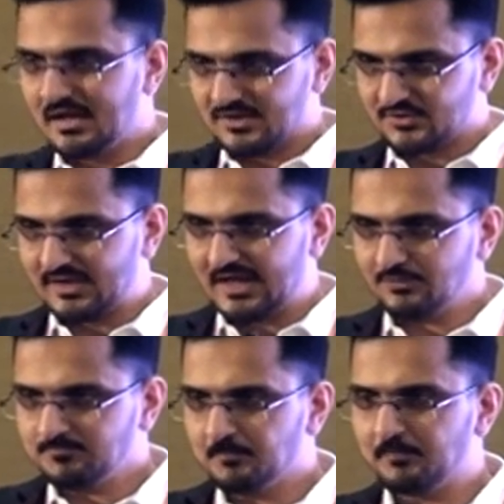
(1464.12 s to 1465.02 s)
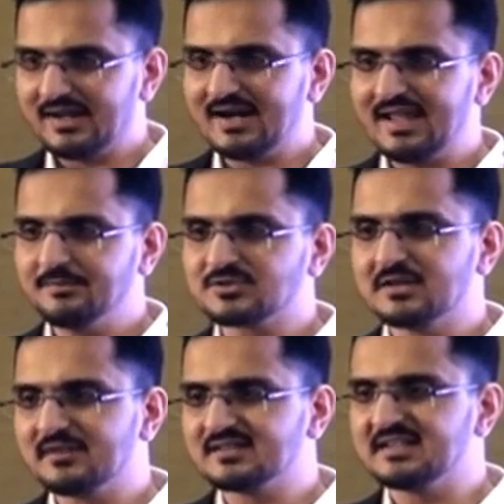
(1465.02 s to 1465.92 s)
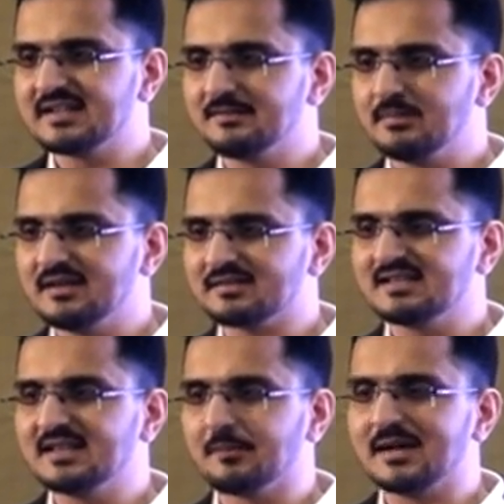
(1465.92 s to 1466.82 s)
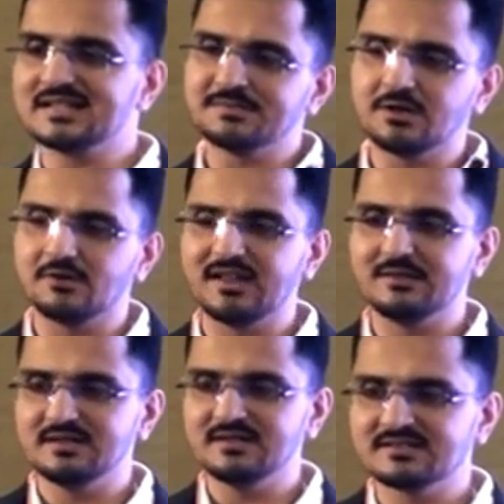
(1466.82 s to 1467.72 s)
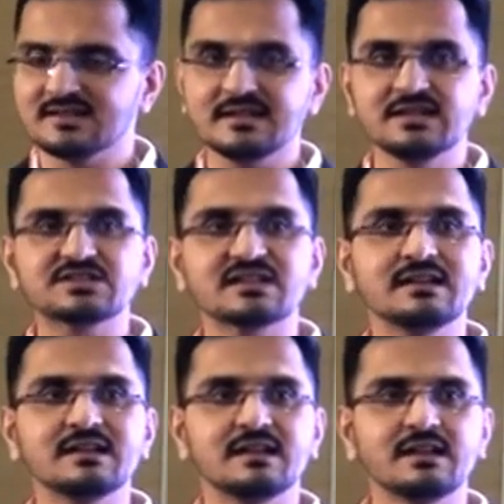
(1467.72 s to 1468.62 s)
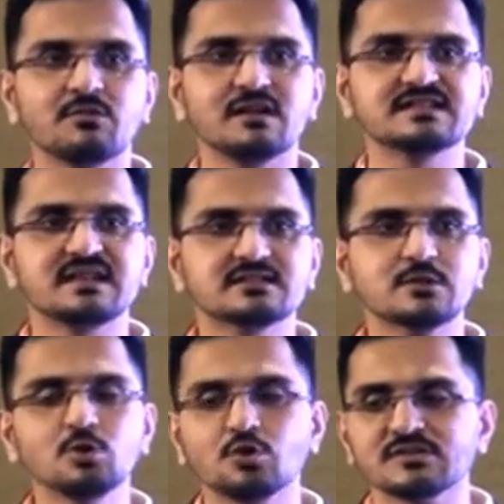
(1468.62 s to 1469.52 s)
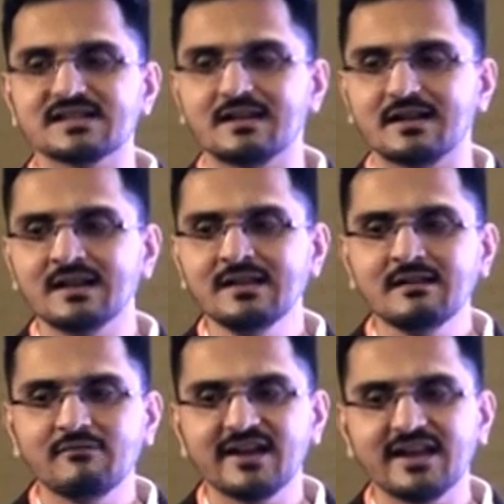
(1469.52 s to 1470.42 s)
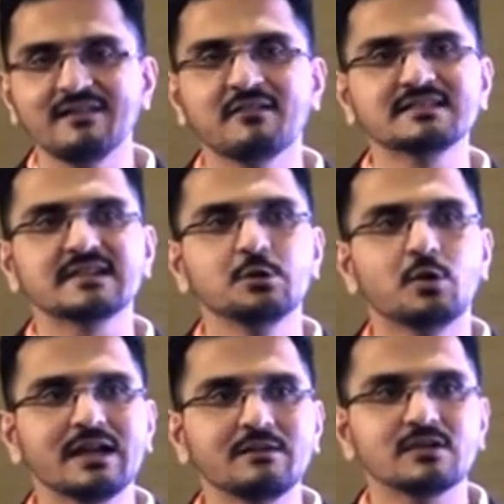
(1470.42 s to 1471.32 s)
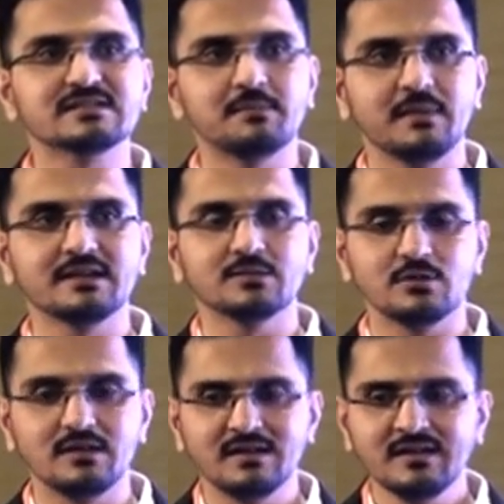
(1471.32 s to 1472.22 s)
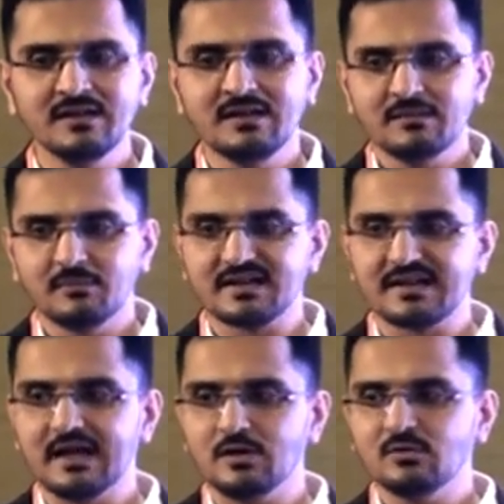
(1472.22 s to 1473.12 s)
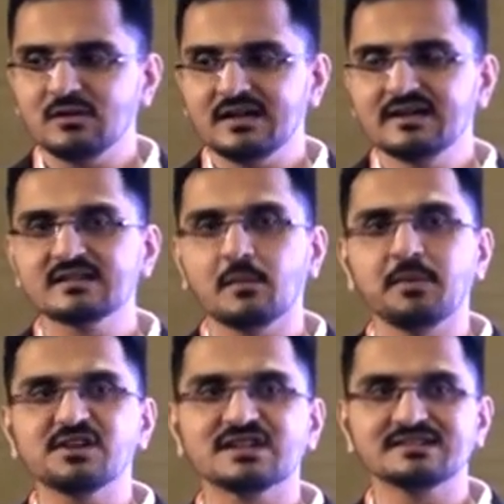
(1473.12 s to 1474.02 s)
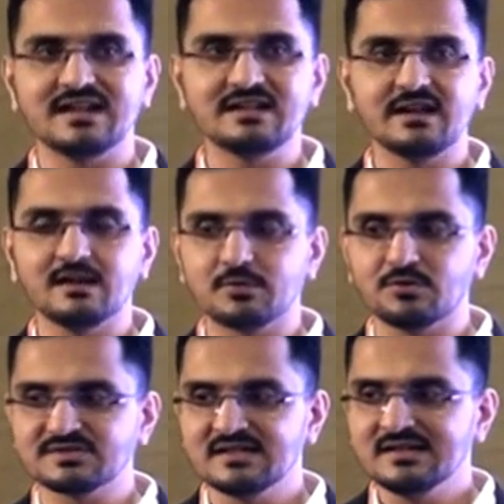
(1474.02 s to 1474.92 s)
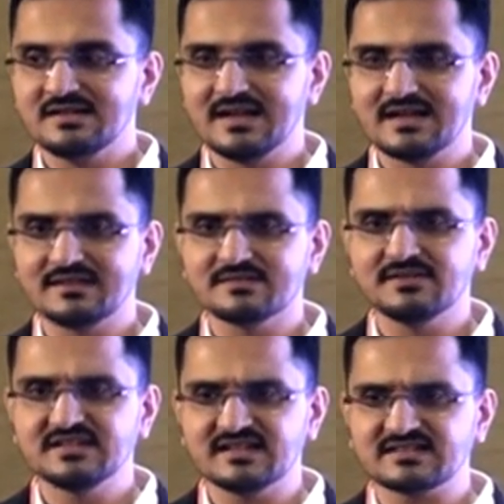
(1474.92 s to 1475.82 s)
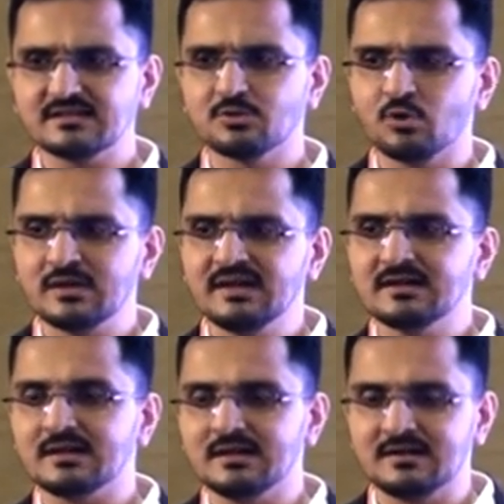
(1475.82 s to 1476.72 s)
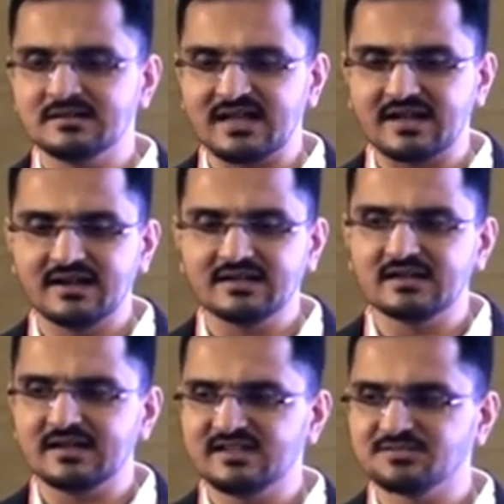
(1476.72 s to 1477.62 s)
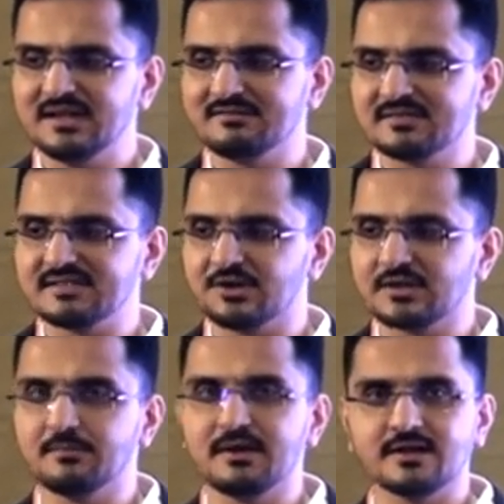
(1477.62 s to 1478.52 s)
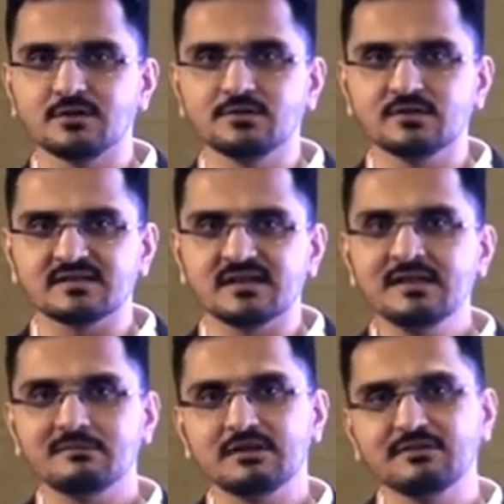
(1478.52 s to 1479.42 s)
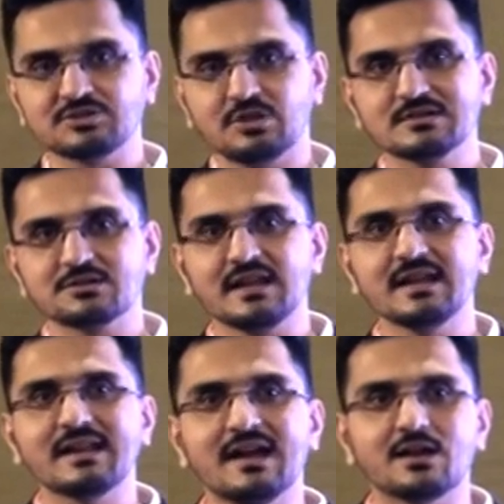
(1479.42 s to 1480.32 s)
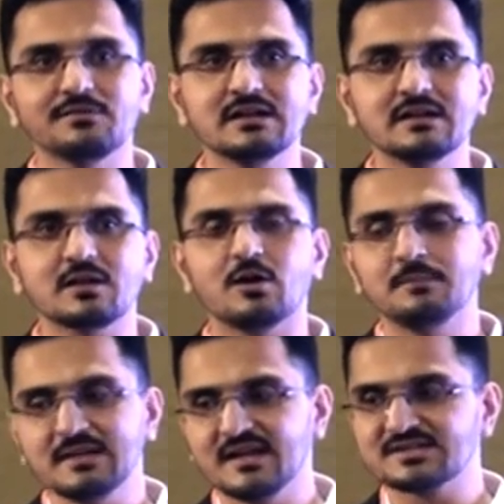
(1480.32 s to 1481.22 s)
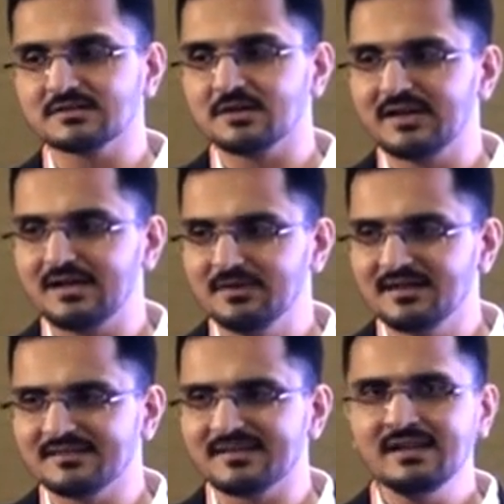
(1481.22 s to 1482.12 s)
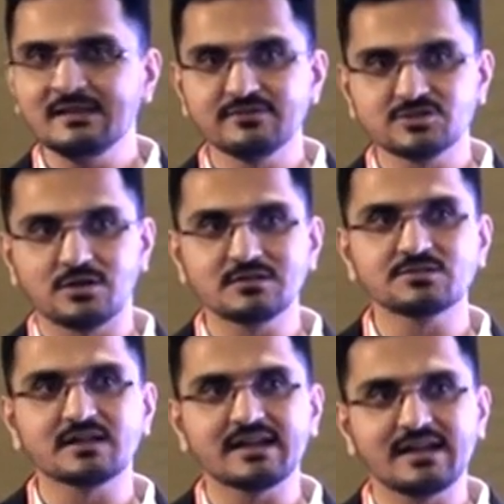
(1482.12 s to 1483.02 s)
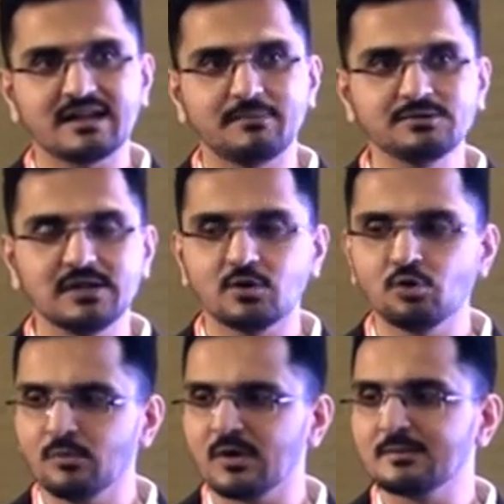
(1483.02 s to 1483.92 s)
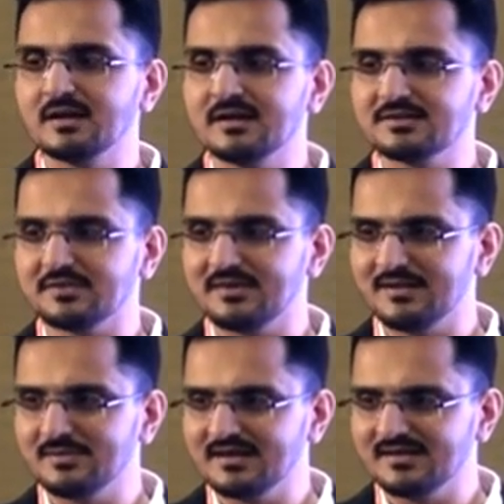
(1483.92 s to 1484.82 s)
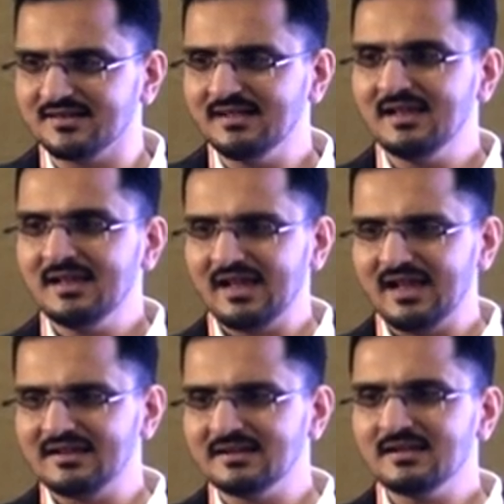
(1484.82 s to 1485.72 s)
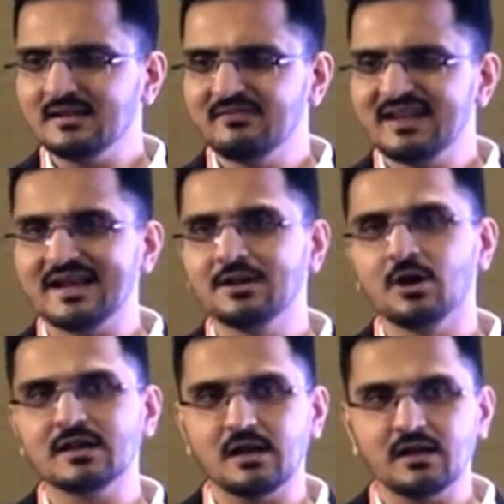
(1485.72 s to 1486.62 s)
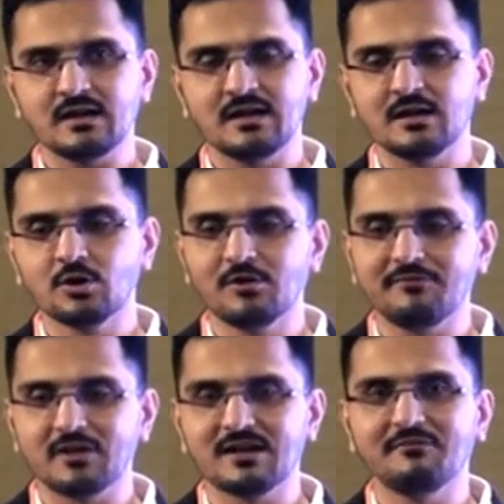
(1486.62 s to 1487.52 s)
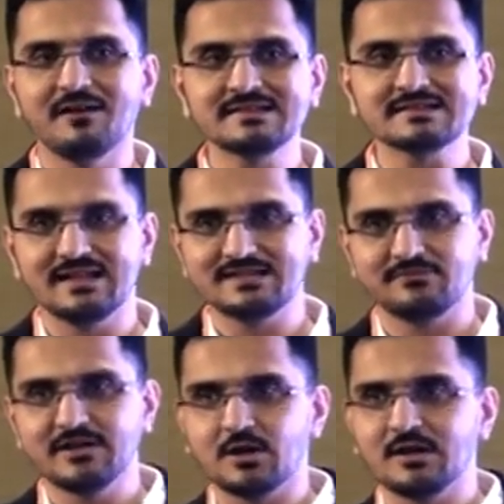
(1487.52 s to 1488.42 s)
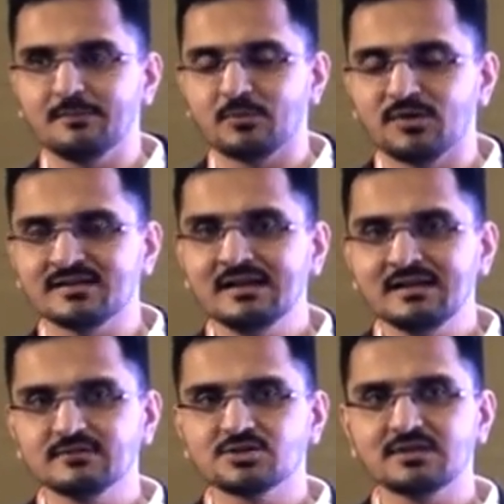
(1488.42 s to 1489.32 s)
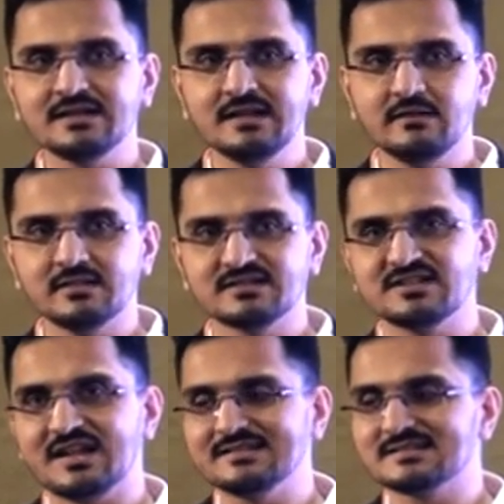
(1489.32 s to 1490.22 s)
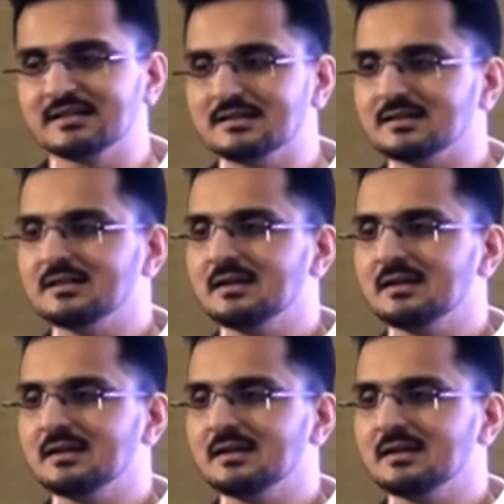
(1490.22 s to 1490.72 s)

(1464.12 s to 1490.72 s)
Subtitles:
So now paradigm shift is taking place in the management of diabetes. Initially it was just glucocentric, where A1C lowering was the main goal. But now it is a patient-centric approach. That is, we just don't target the HbA1c or the blood glucose, but we should also take care of the complications of diabetes. We should also take care about the comorbidities of diabetes, and we cannot go for a one-size-fits-all approach. We should individualize the